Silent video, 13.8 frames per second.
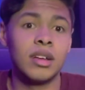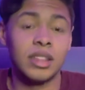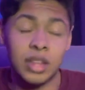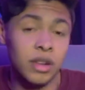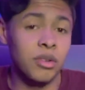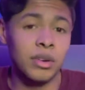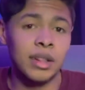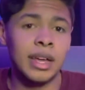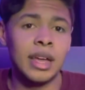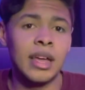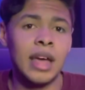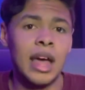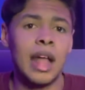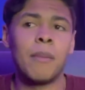literally.
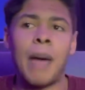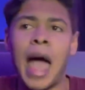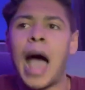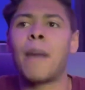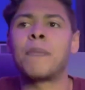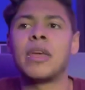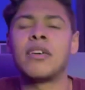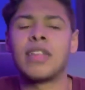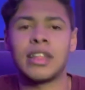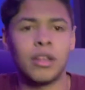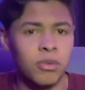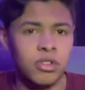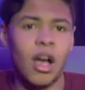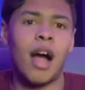And I'm happy that
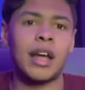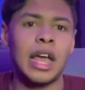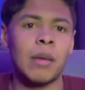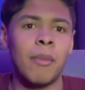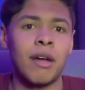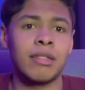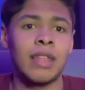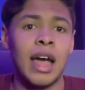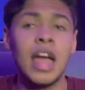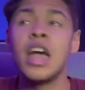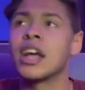they were talking about that,